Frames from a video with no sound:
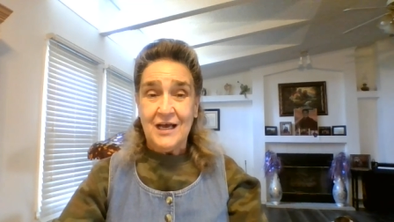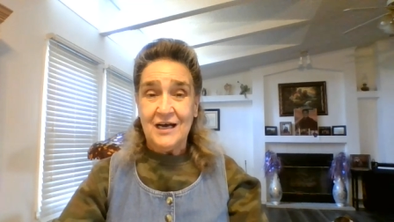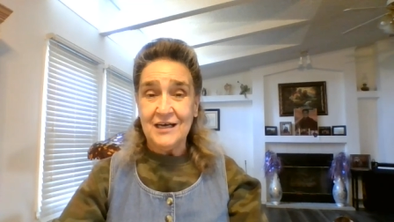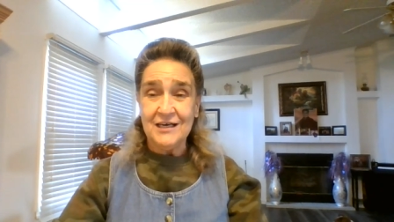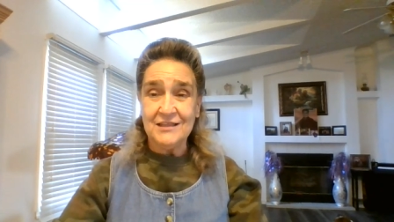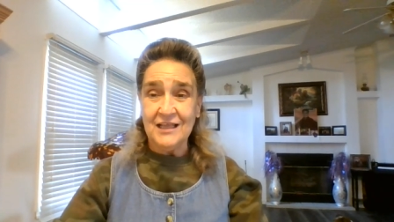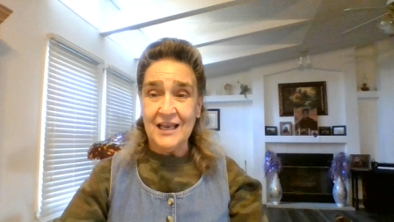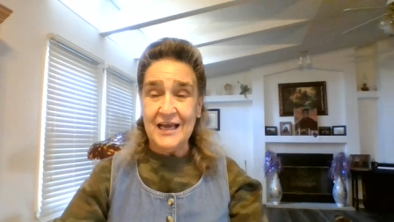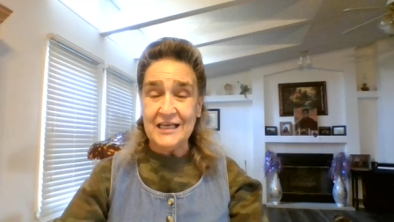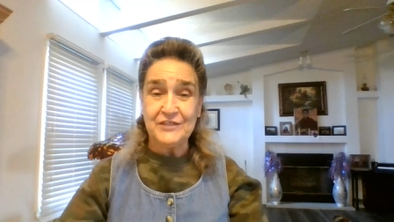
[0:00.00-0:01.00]
Uh, the
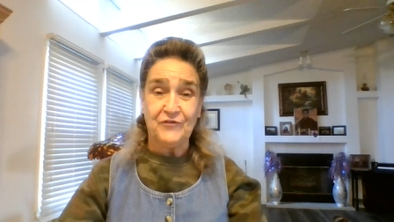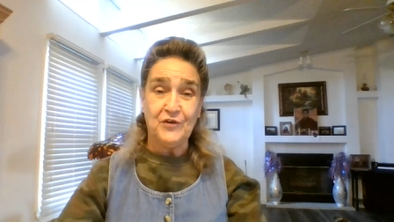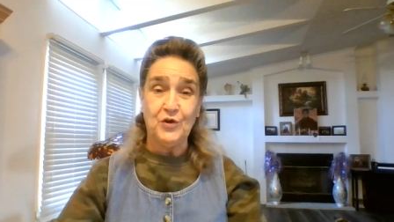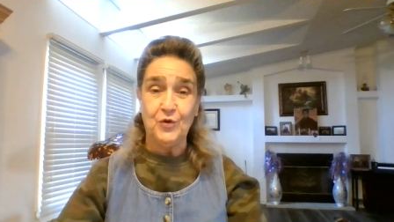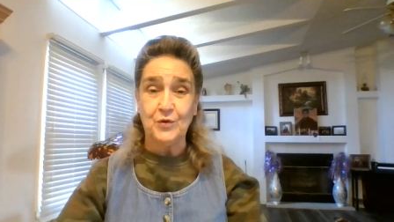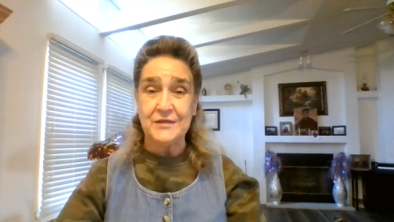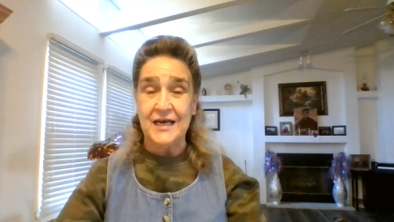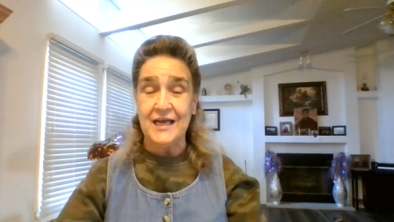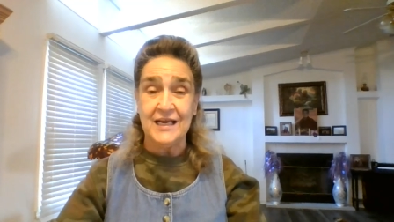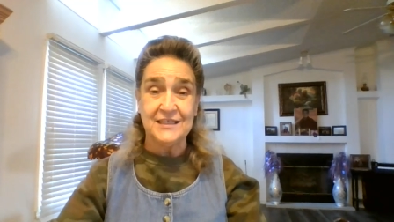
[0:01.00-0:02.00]
last few
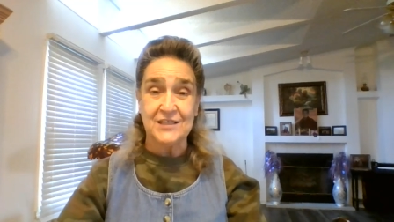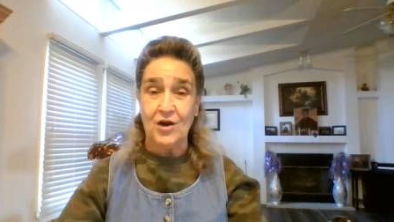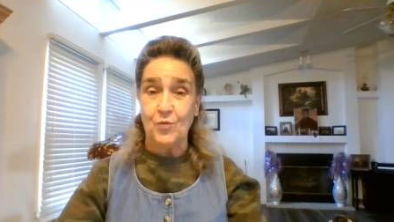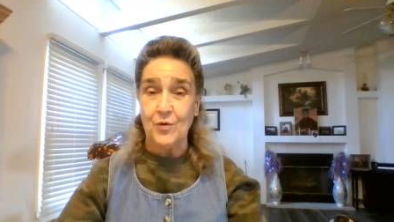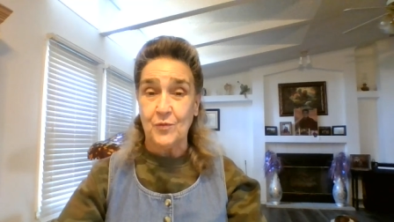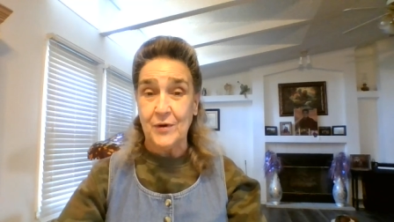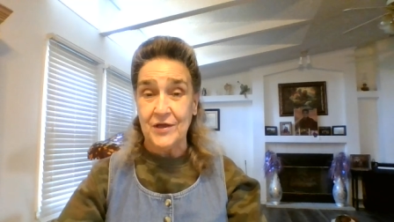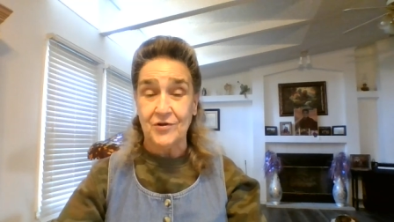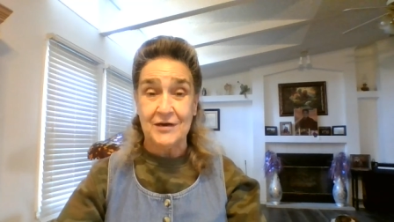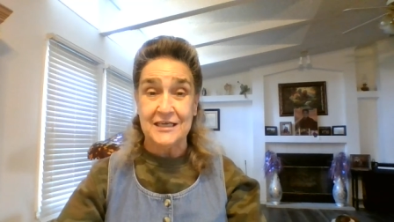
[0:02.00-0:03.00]
days, our
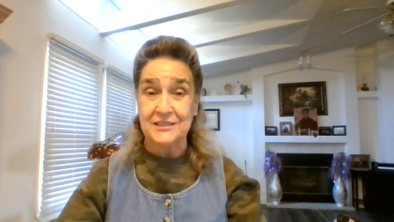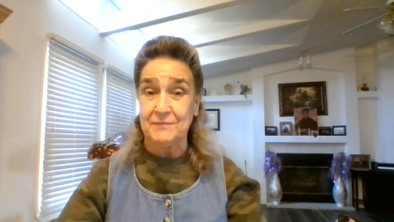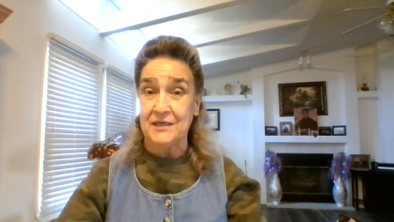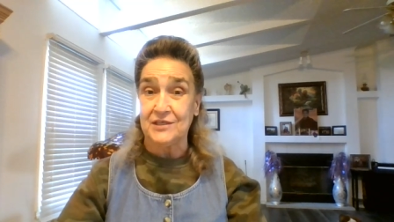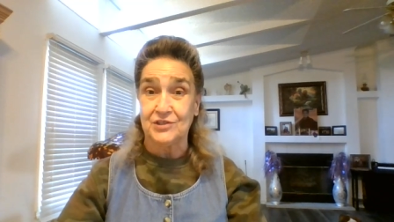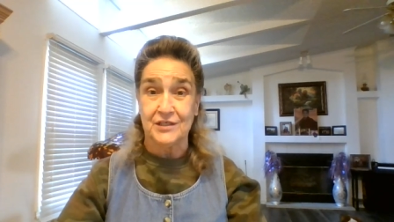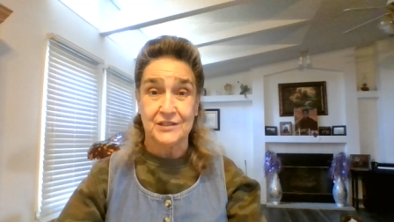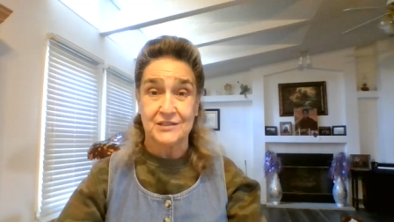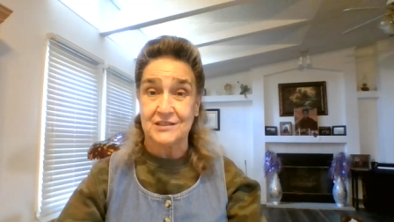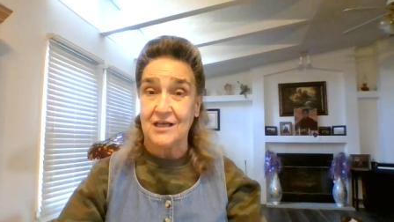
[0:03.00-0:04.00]
weather has been
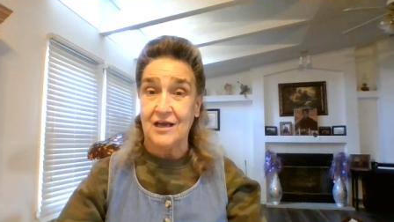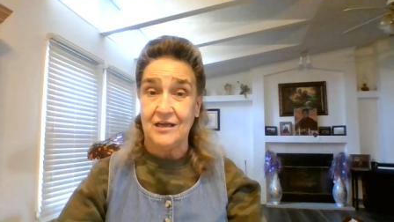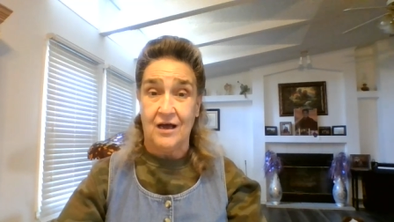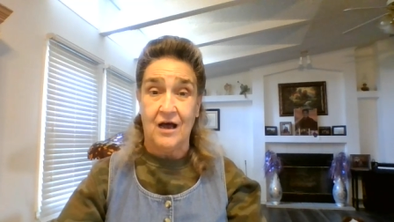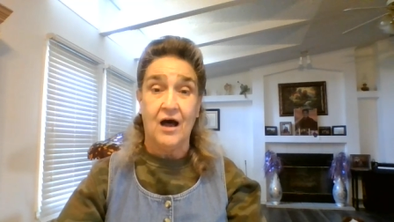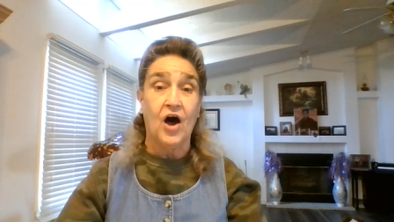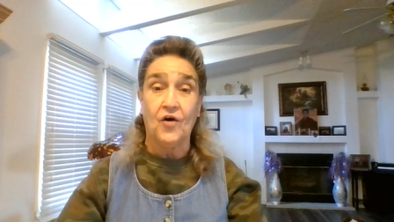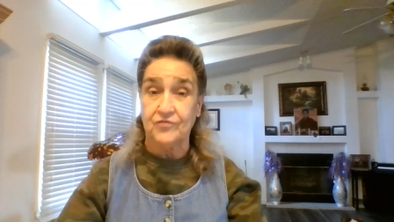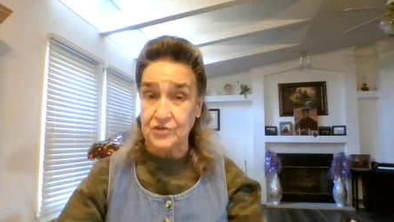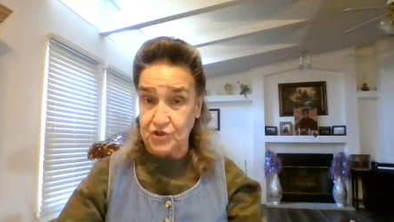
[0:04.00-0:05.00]
just
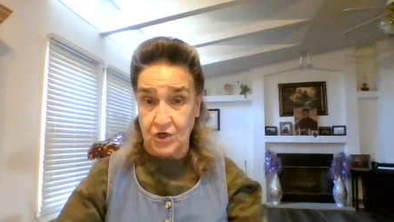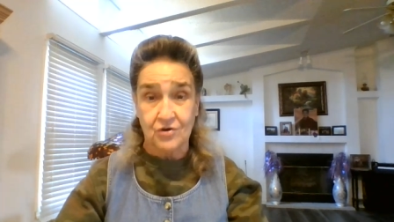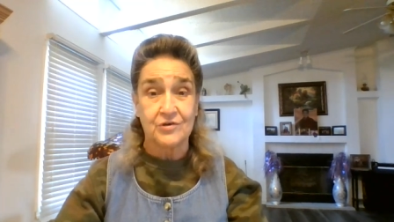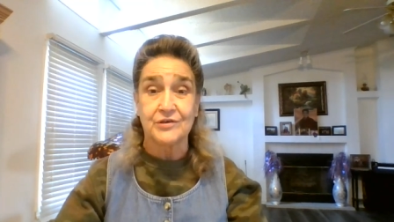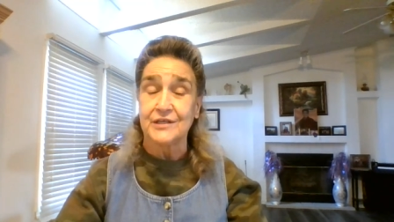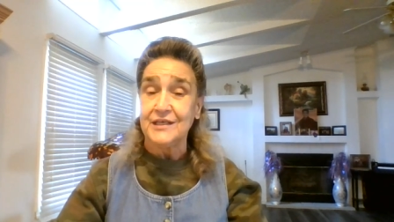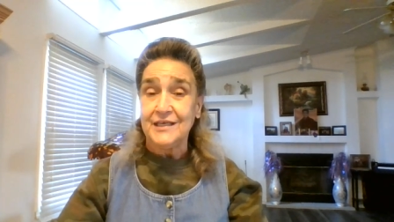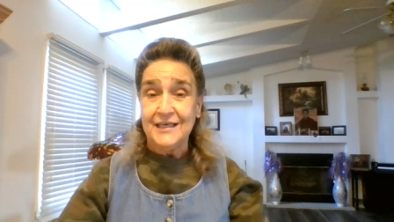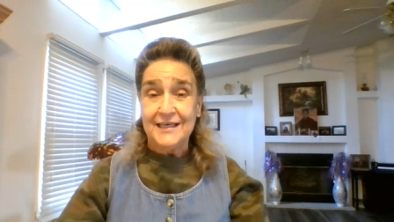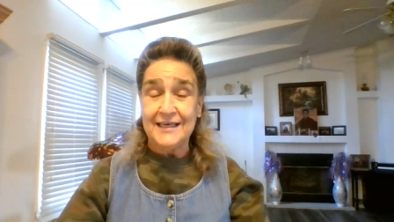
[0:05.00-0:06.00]
off the chart,
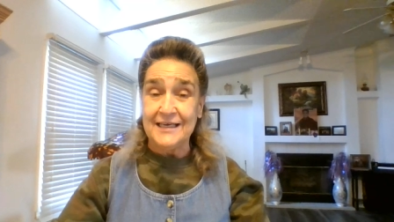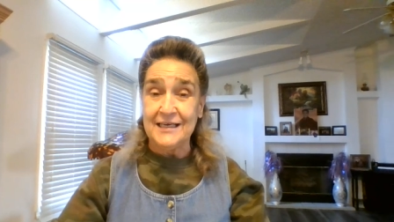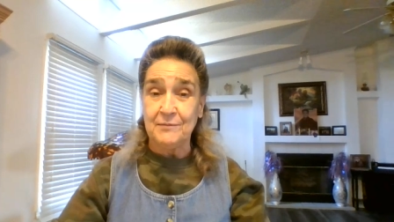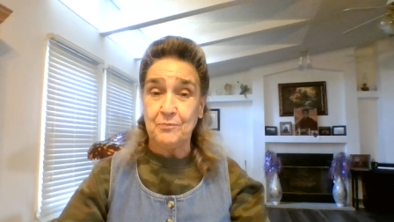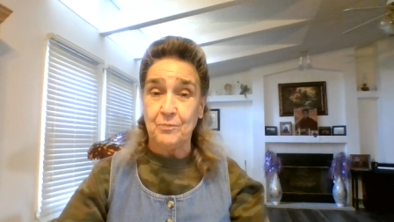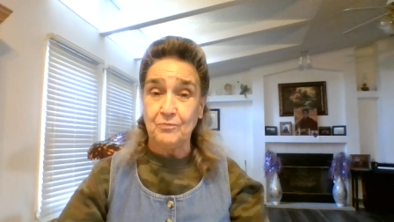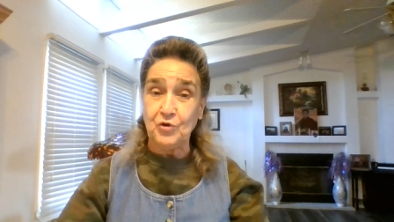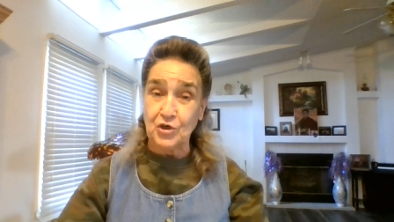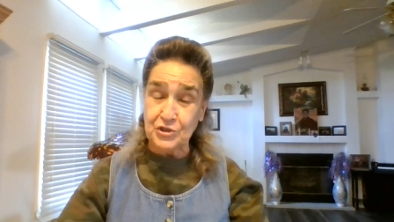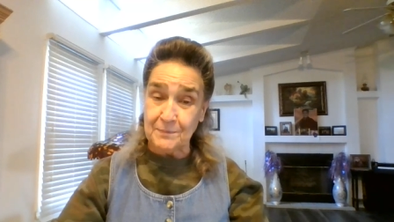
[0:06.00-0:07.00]
and
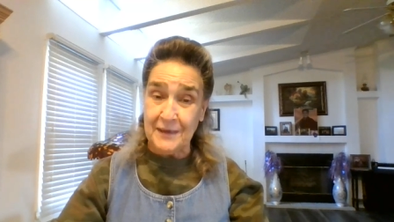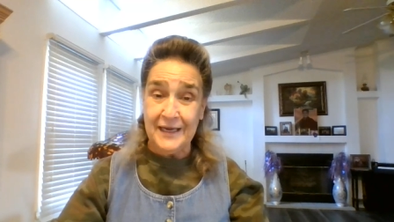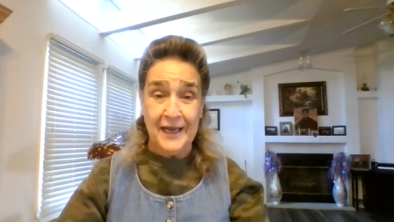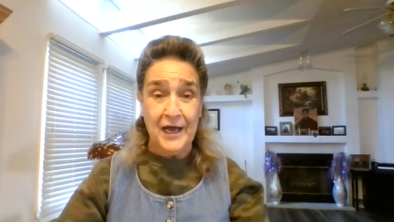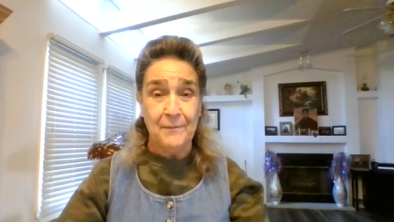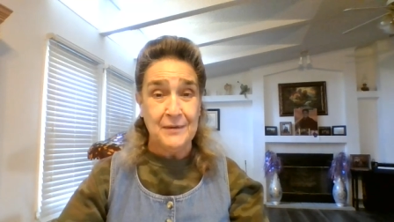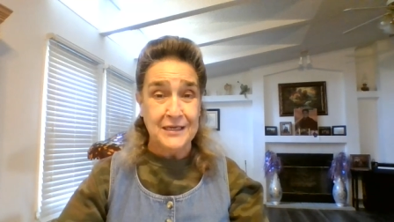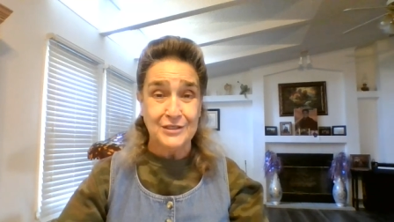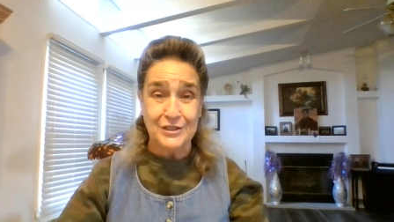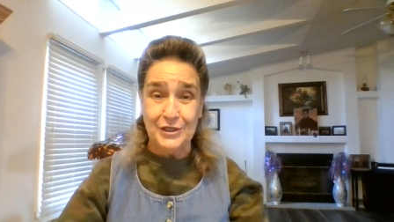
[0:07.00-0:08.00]
yours may have
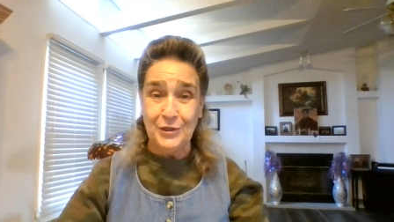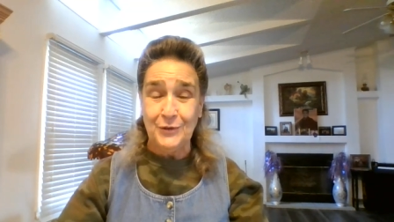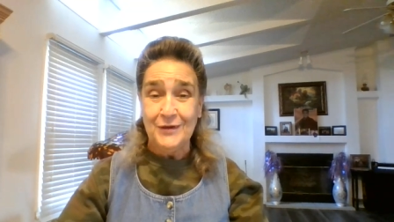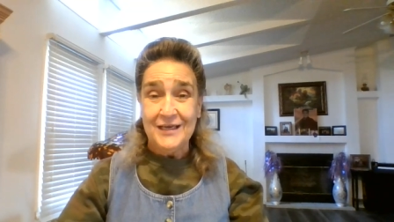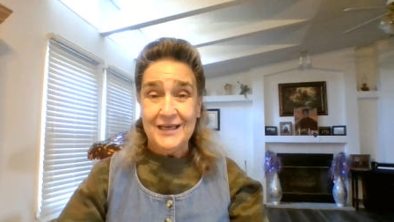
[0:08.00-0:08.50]
been too.